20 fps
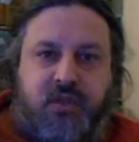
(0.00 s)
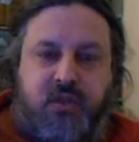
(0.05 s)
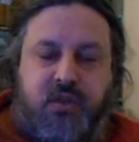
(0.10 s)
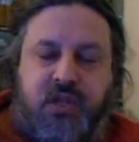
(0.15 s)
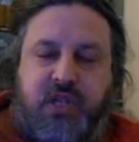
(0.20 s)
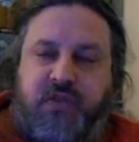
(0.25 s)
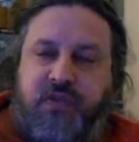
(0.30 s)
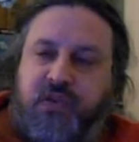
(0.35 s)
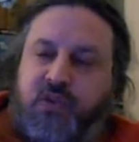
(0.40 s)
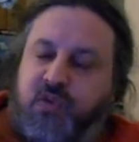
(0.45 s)

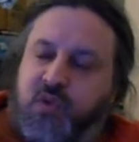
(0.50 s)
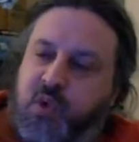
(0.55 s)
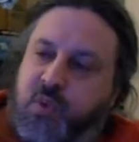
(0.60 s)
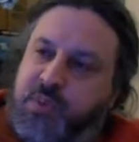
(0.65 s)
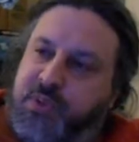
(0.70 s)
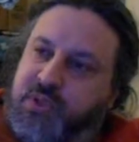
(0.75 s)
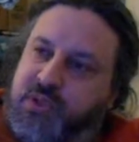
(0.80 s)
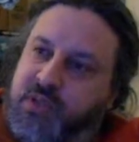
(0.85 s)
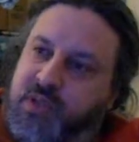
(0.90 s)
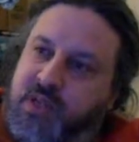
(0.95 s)
two different
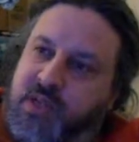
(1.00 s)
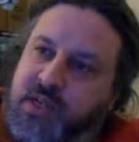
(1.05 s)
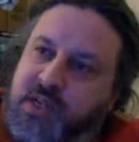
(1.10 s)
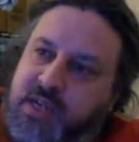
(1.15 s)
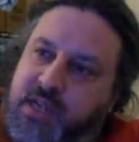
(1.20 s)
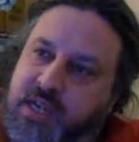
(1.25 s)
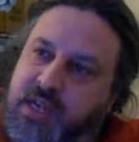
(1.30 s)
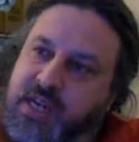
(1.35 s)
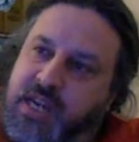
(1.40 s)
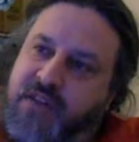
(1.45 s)
groups
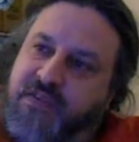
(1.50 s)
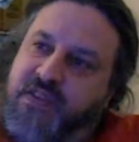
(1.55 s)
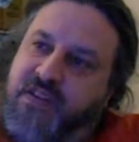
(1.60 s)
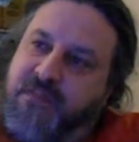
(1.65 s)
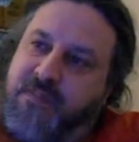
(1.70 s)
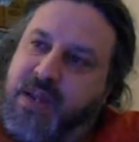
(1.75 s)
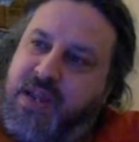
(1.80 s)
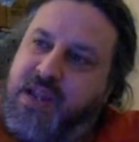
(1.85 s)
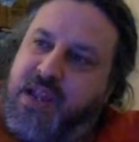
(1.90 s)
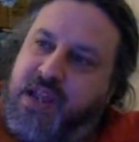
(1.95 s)
in F
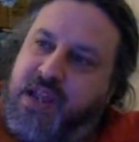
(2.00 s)
F